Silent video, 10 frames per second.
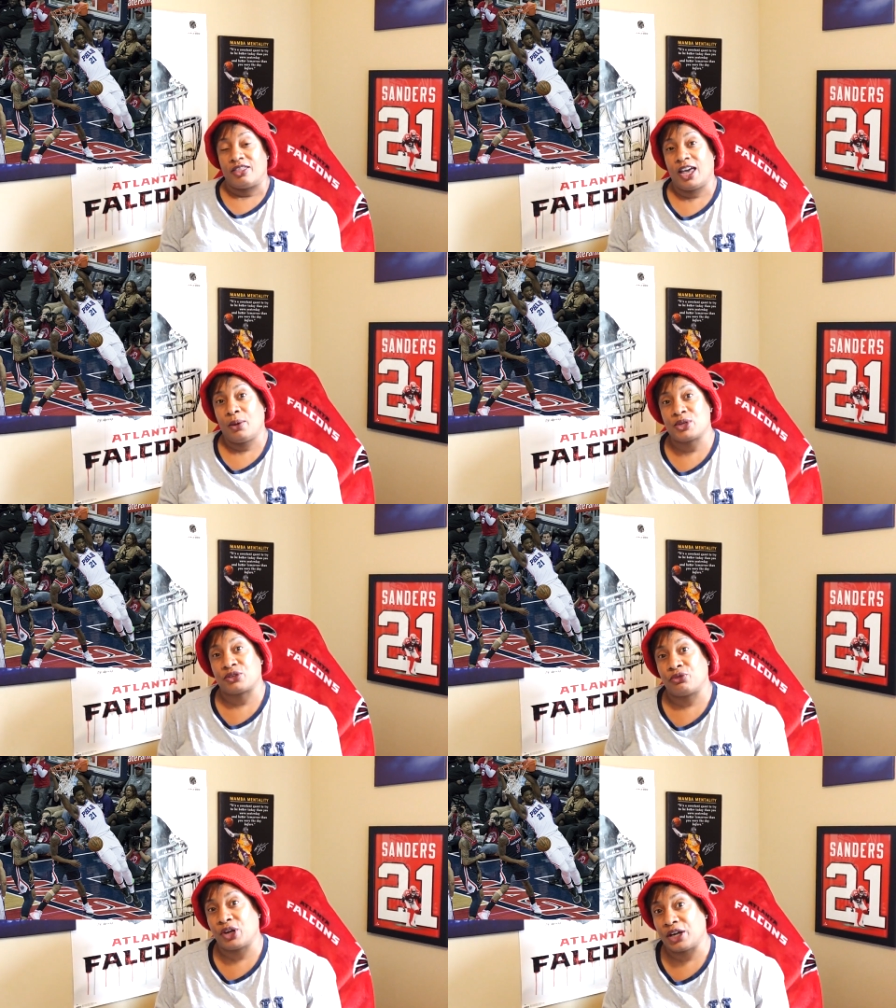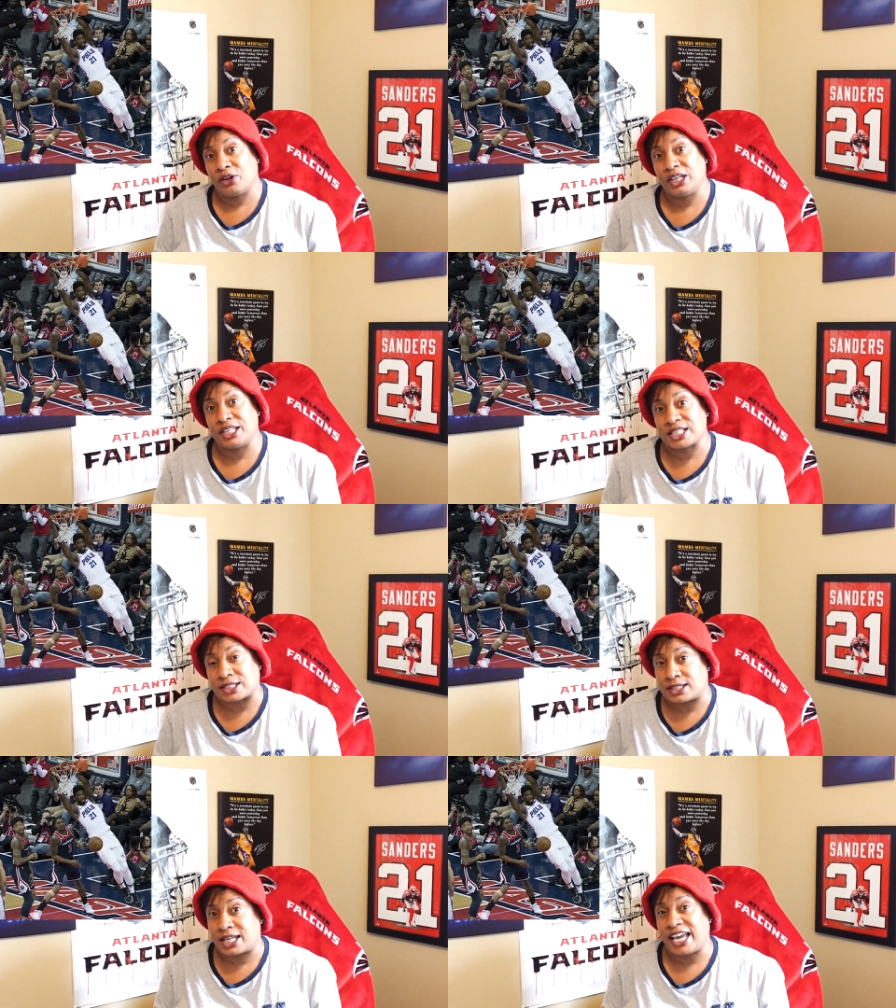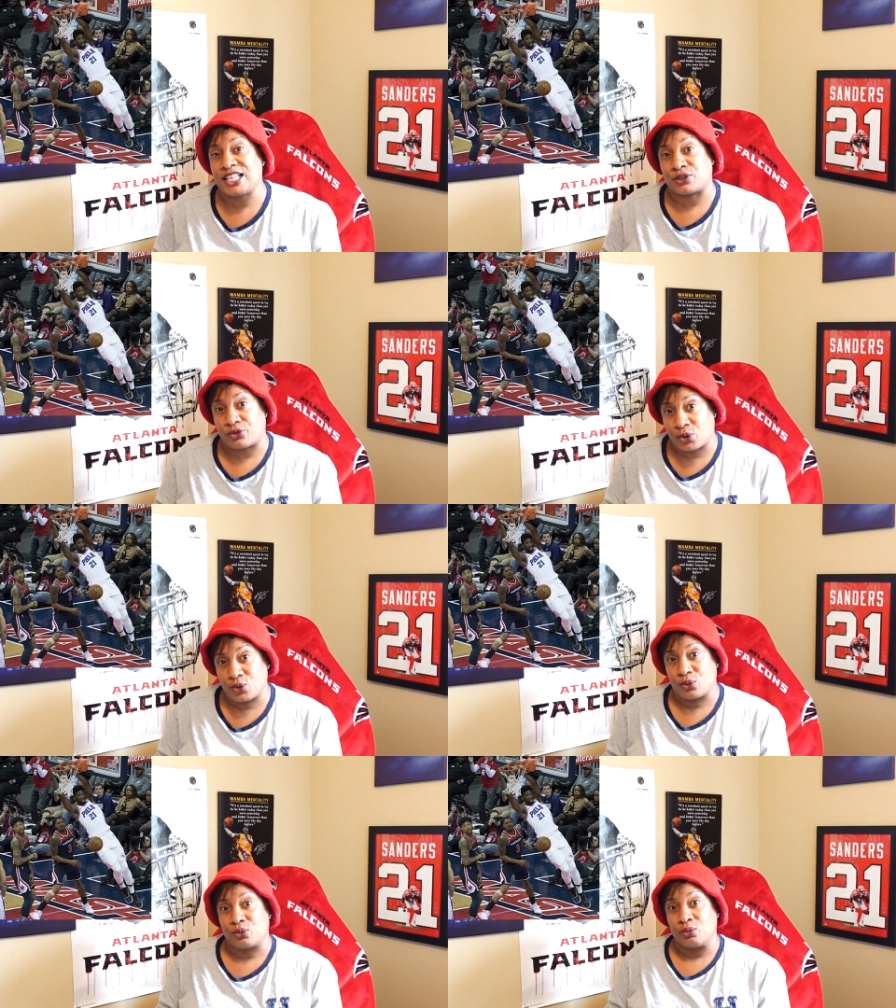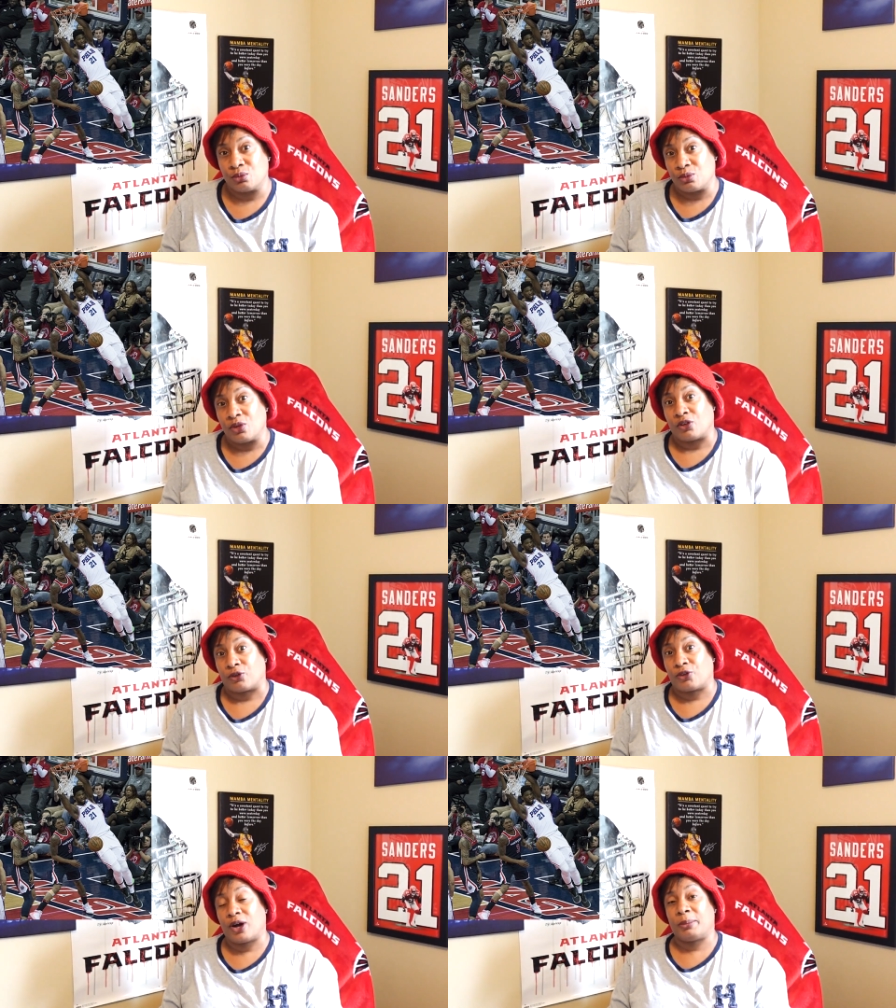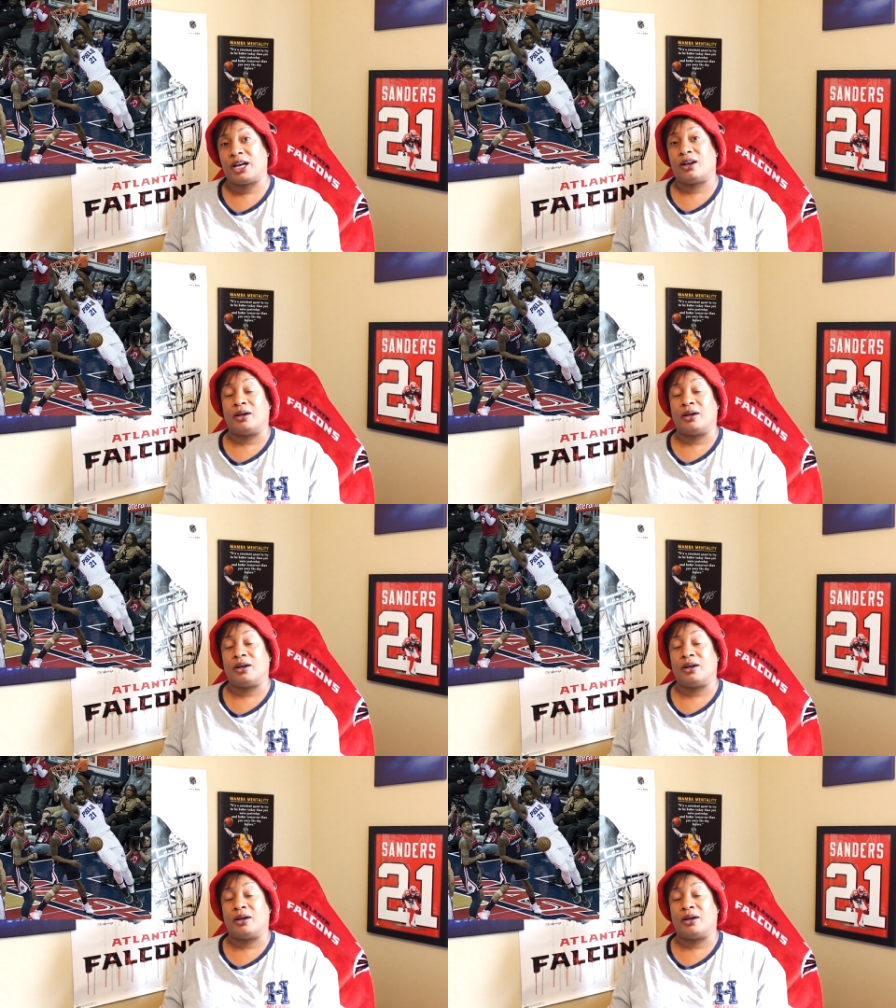that was very distasteful from a,